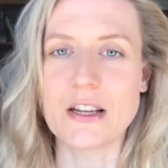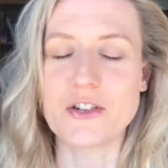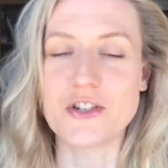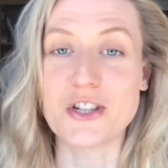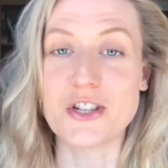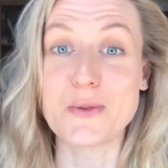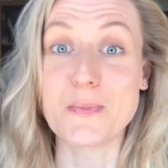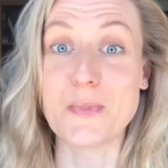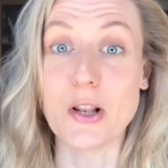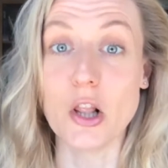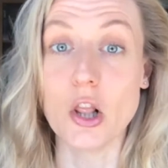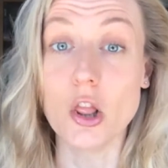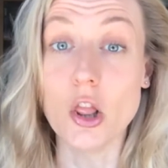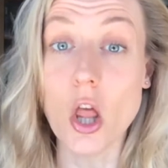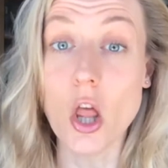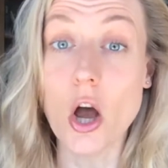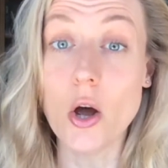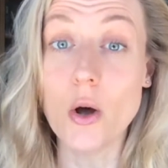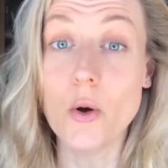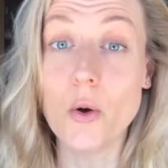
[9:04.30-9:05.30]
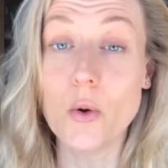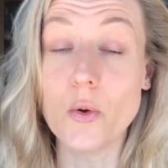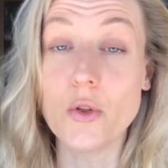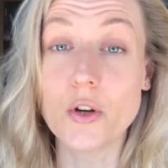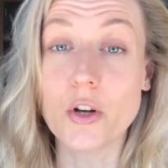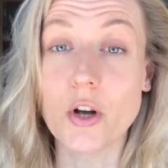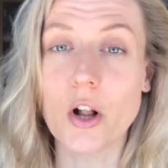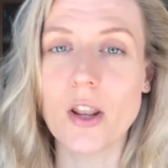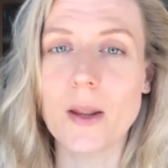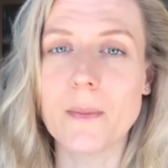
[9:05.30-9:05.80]
inches below the
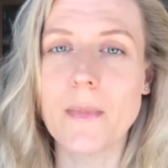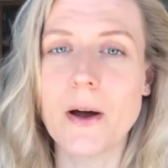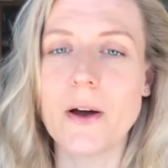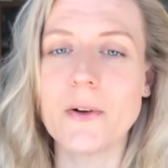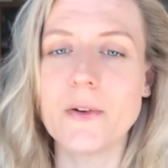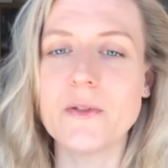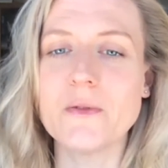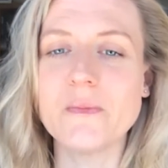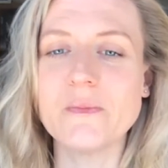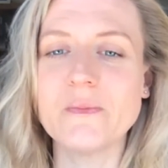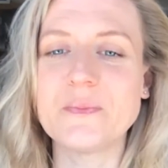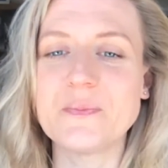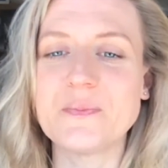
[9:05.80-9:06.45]
collarbone.